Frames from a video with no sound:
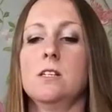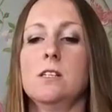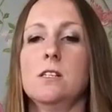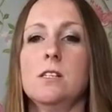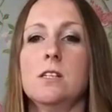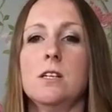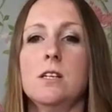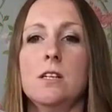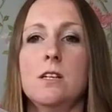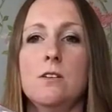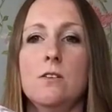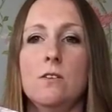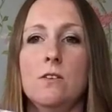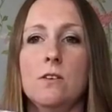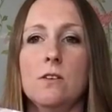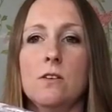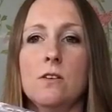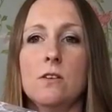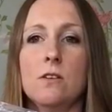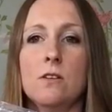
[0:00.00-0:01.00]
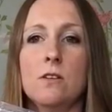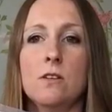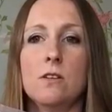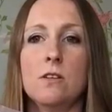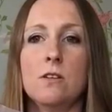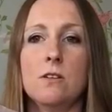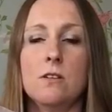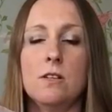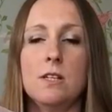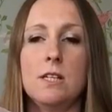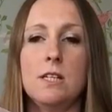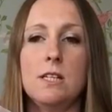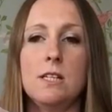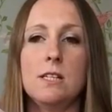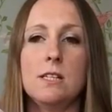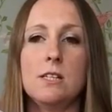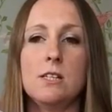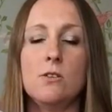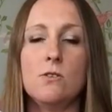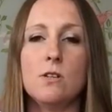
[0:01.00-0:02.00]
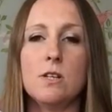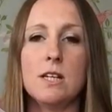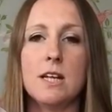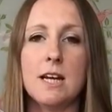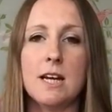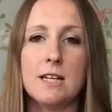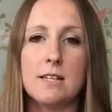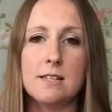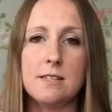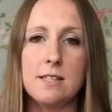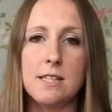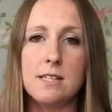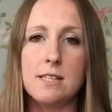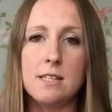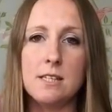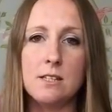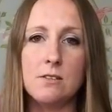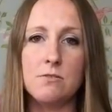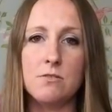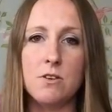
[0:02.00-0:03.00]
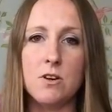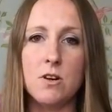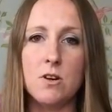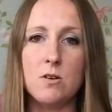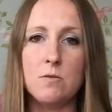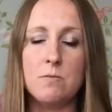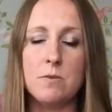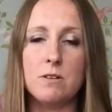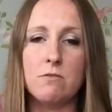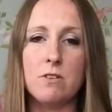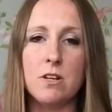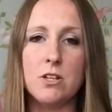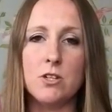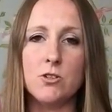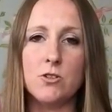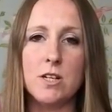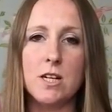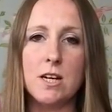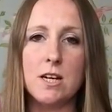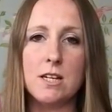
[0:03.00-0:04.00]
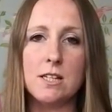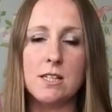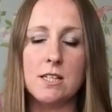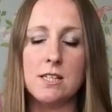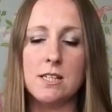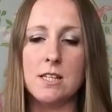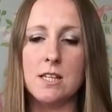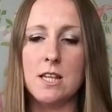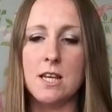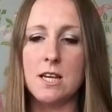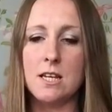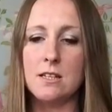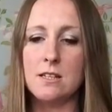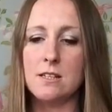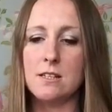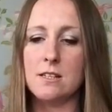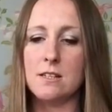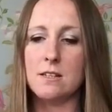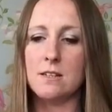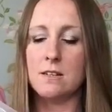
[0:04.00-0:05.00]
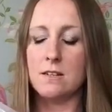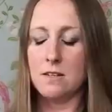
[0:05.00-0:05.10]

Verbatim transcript: So these you can hang scissors from and rotary cutters and things.